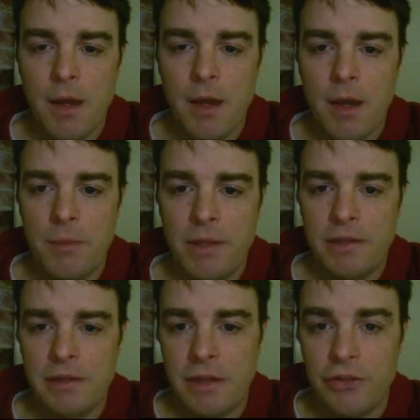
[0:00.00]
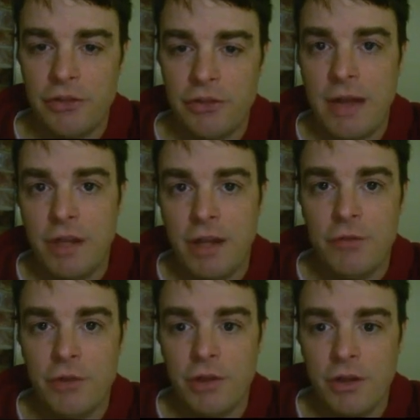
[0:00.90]
um, and it'll actually count down
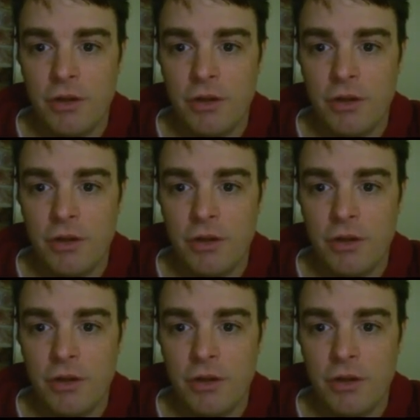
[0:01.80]
for you.